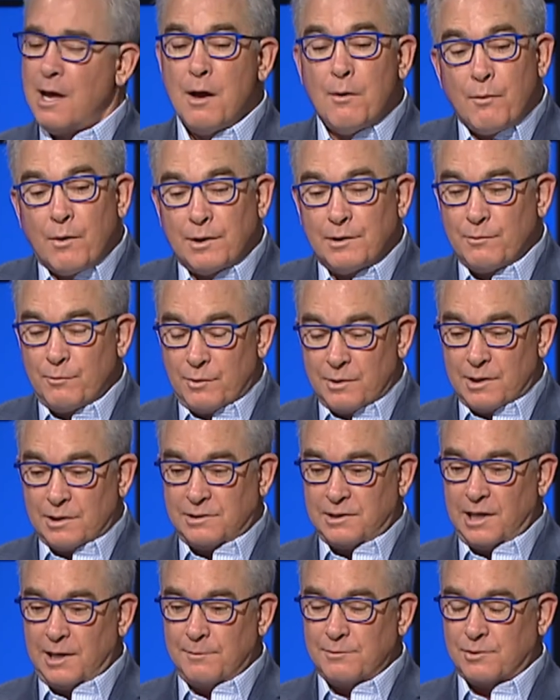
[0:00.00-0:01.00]
When the
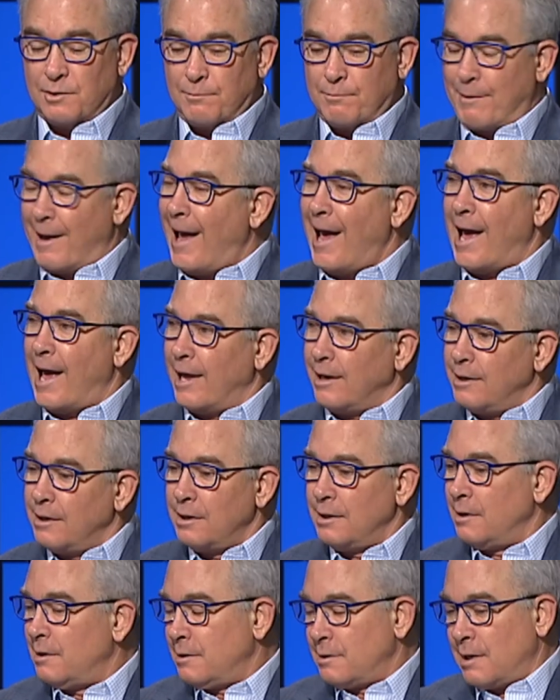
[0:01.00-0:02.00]
teams are bad,
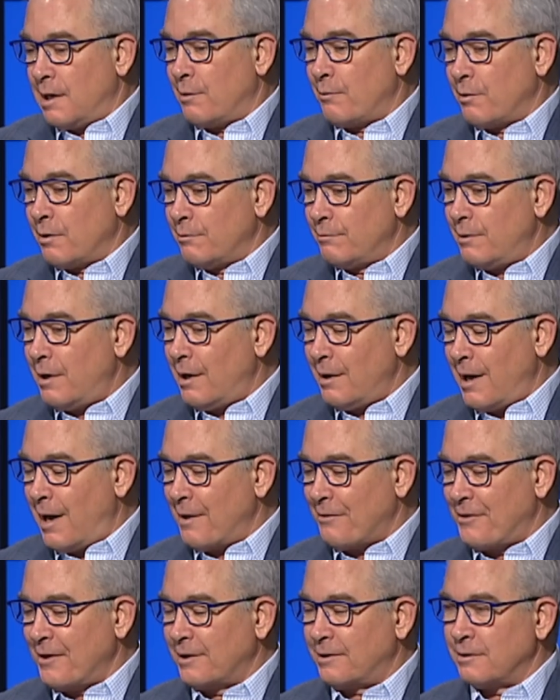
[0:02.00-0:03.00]
then I
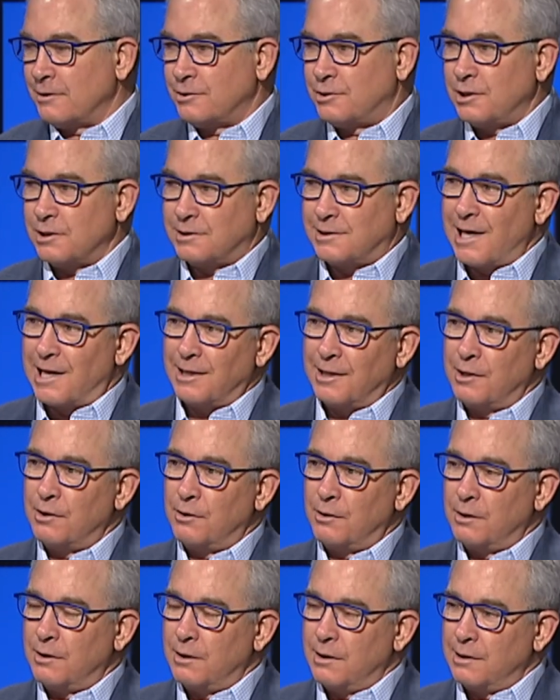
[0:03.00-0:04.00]
think there's just that
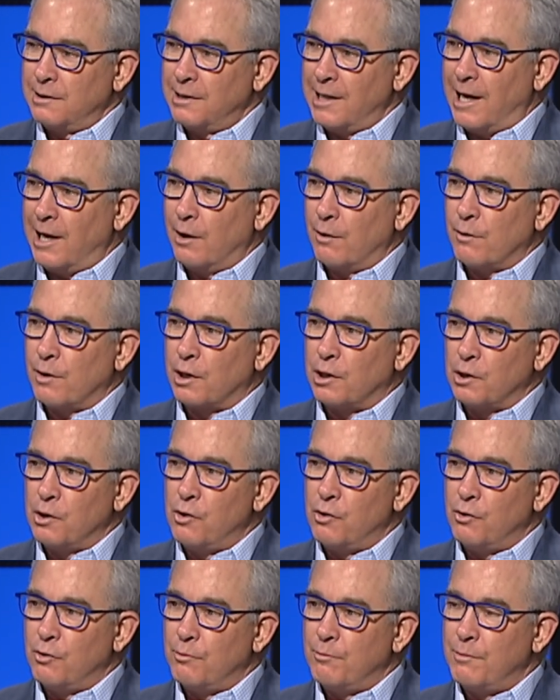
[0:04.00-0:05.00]
little layer of
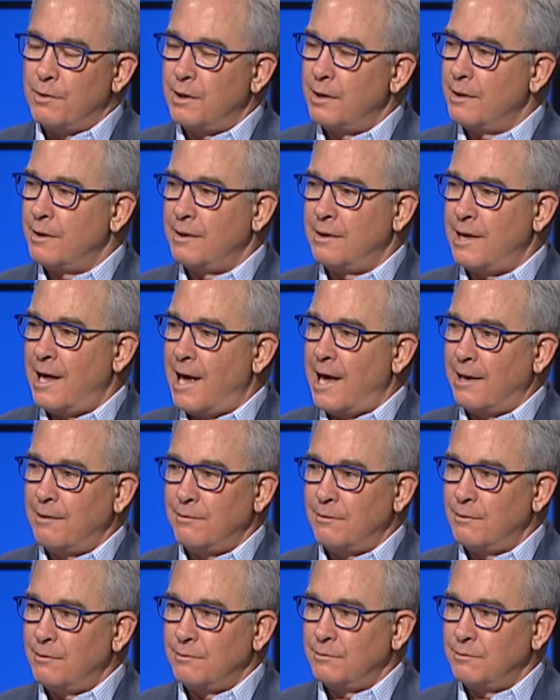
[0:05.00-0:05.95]
gloom that